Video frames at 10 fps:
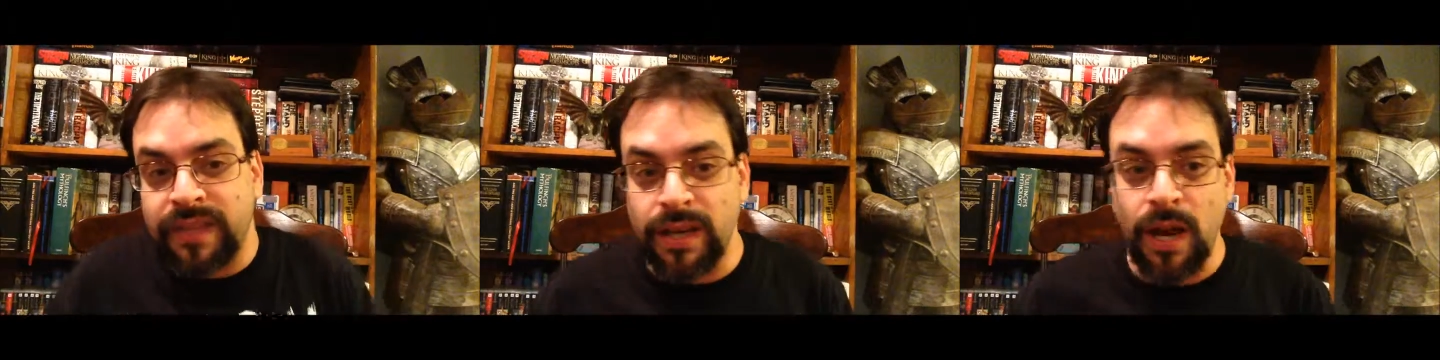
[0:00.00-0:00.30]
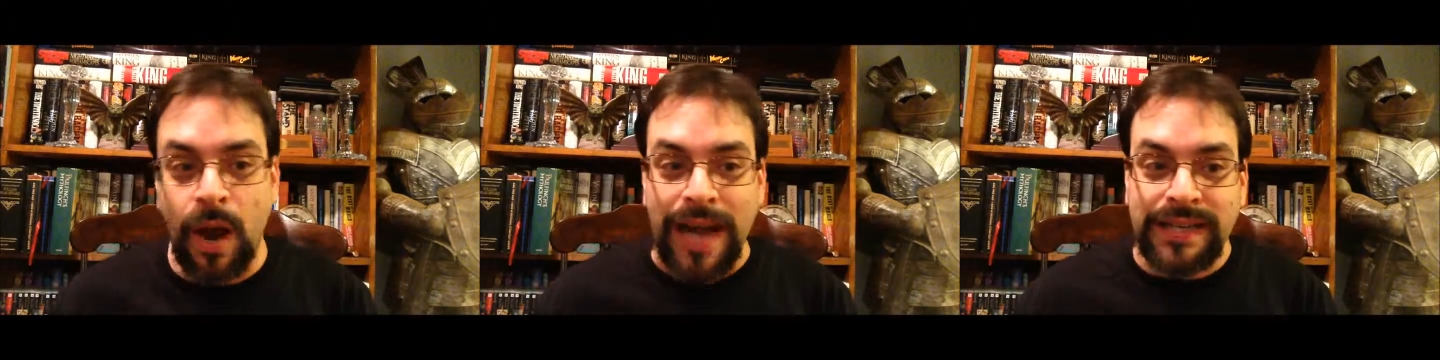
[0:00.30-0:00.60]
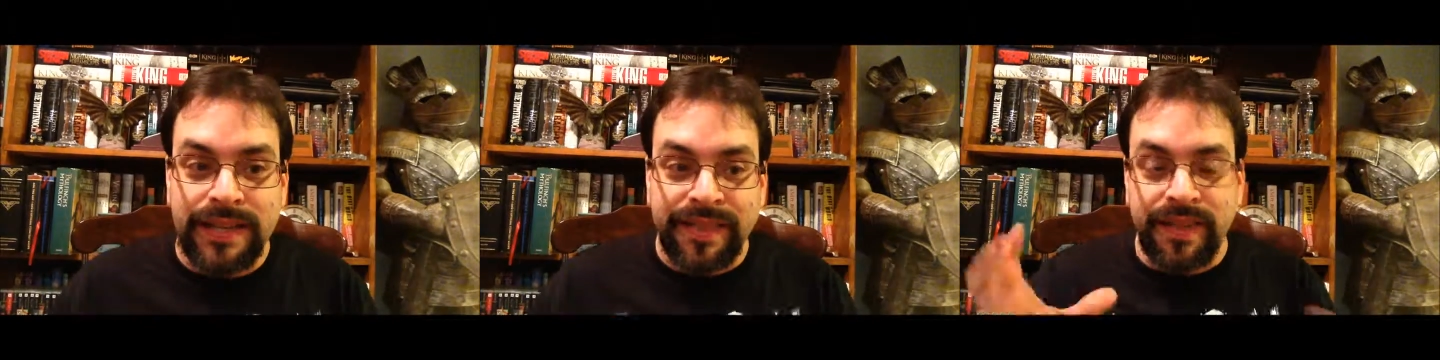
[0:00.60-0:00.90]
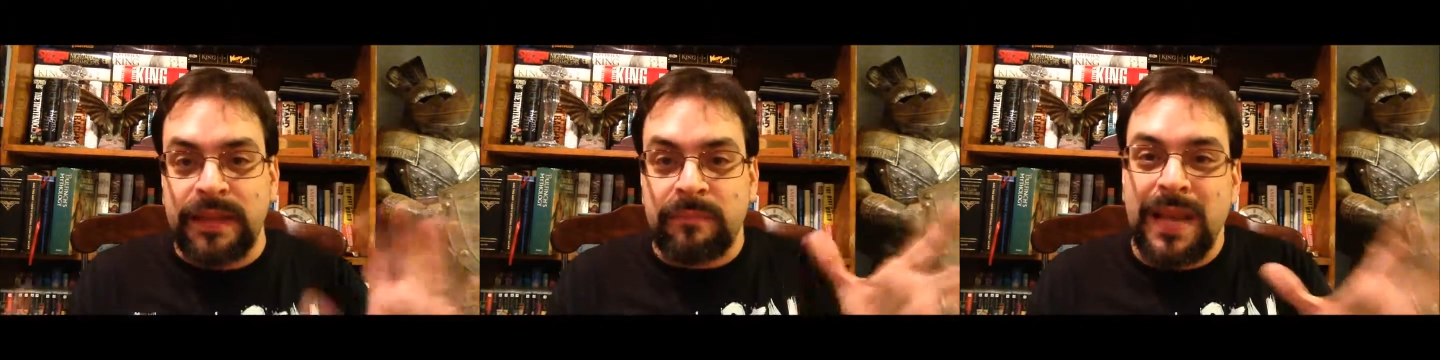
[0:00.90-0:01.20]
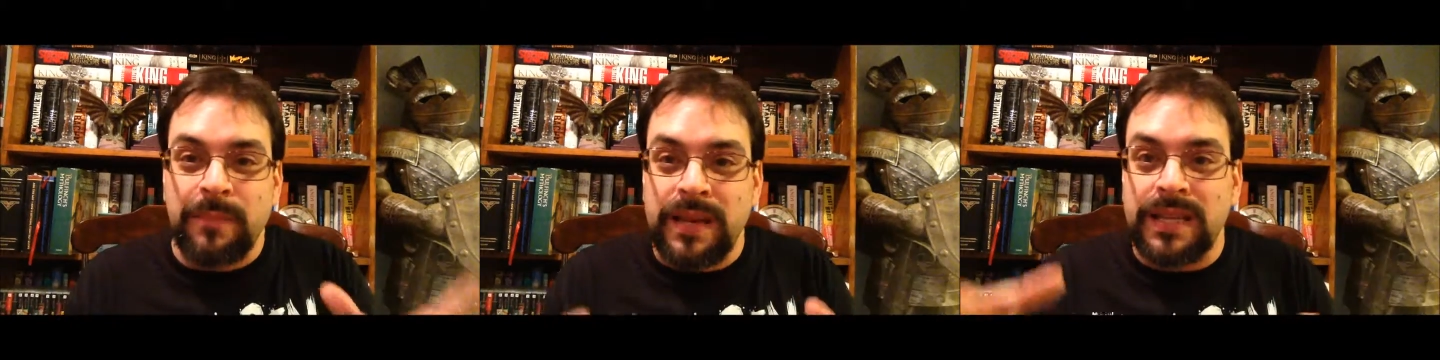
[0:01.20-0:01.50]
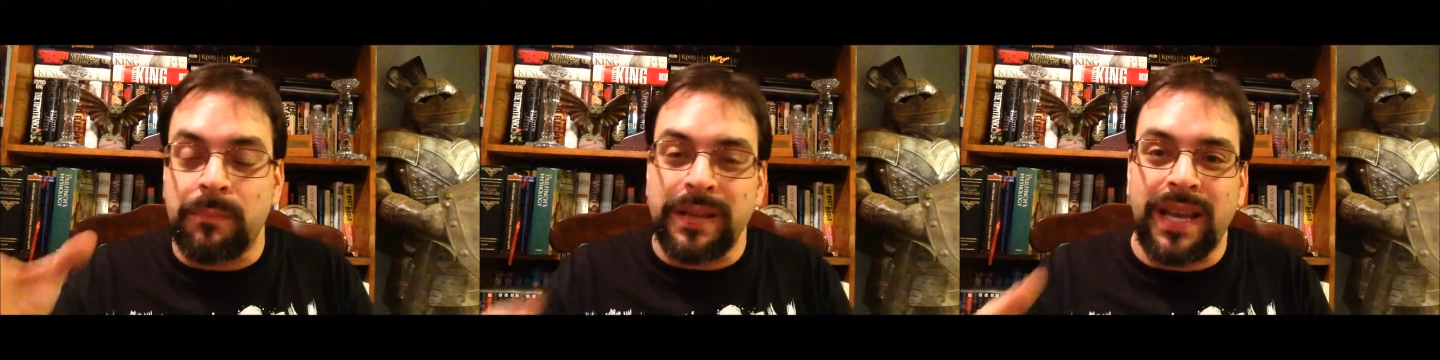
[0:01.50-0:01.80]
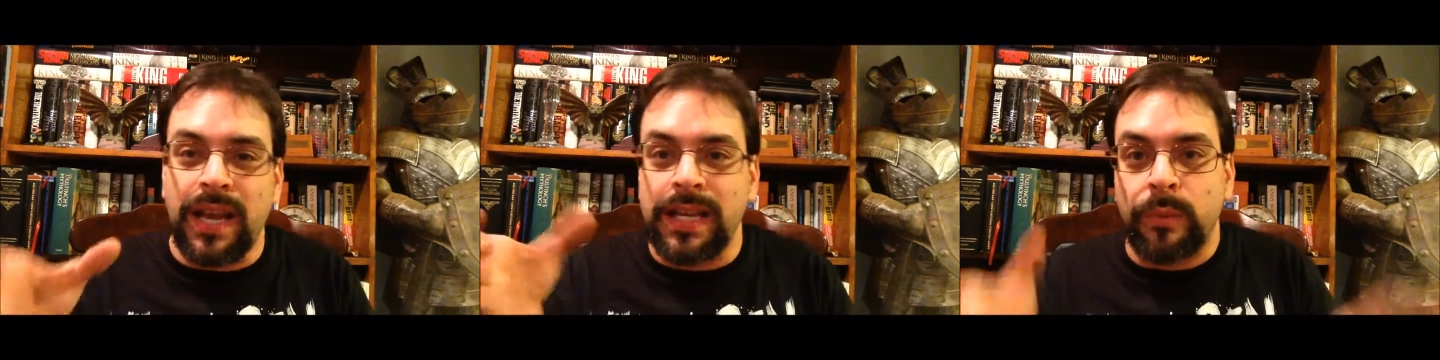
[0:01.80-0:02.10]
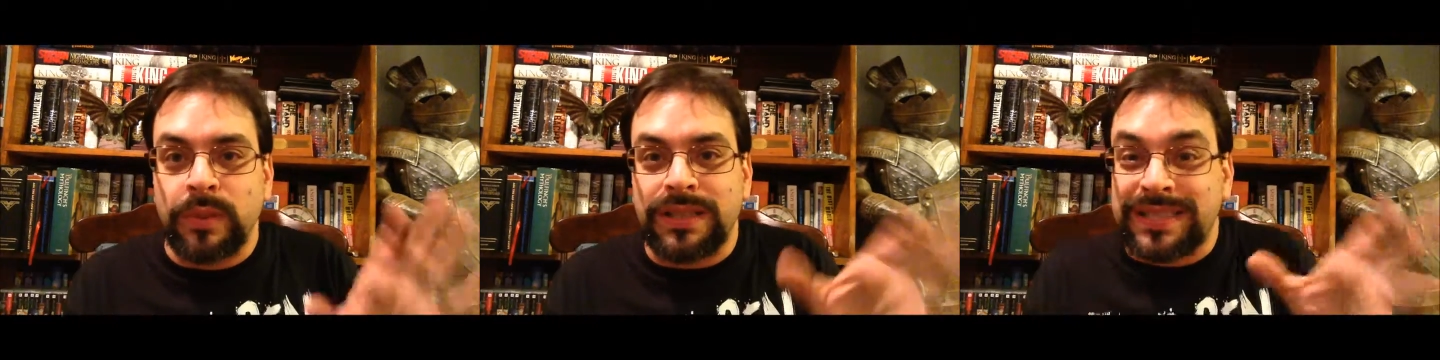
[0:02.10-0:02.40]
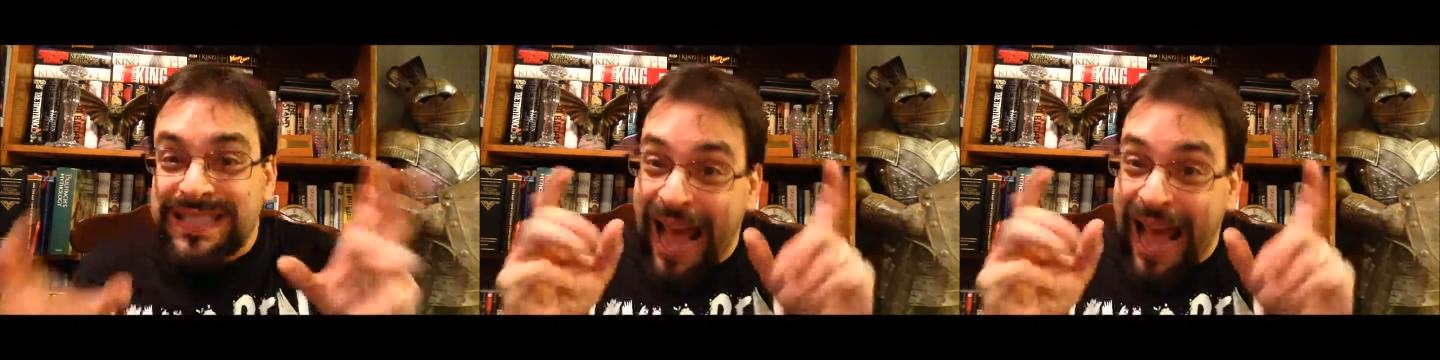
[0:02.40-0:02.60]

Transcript: you know, I did think maybe in the beginning it was